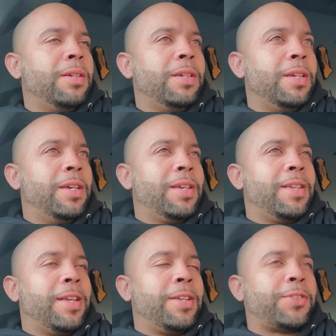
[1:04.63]

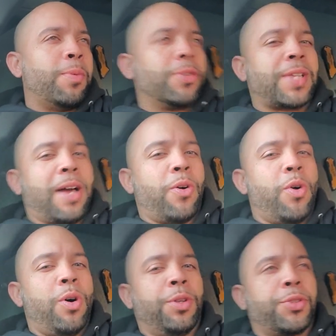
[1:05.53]
it's almost like
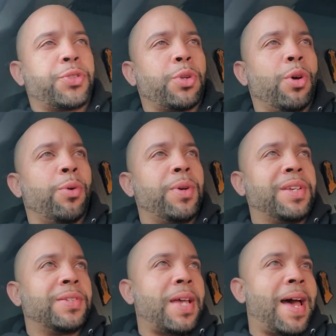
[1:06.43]
all the
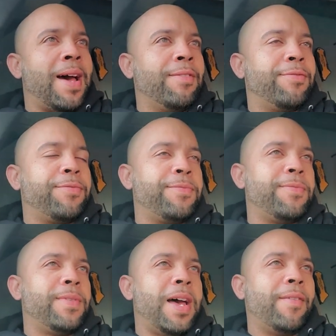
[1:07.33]
stories have
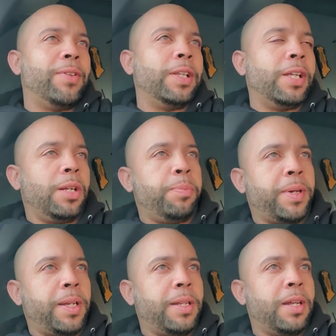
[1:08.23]
a little
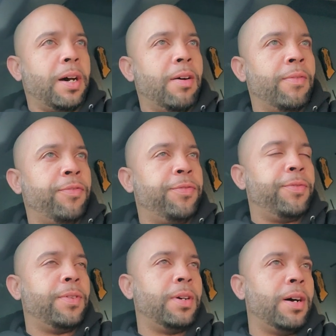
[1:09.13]
bit of
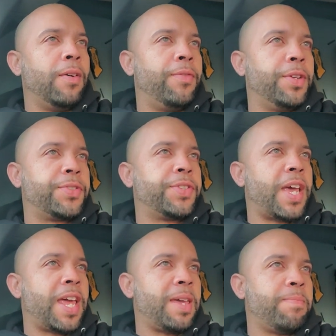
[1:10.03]
the
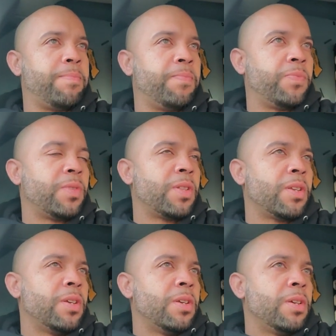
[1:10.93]
same,
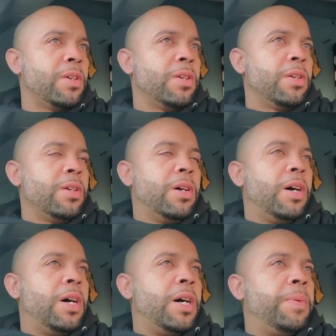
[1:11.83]

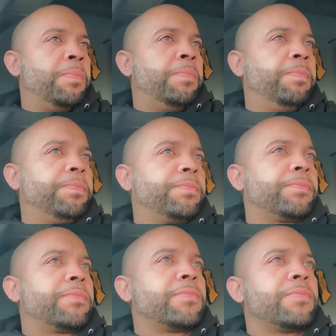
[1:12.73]
a
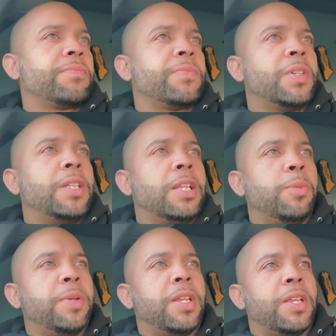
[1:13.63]
little
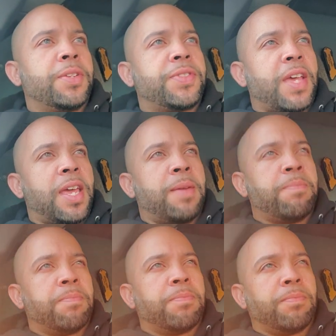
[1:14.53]
bit of the same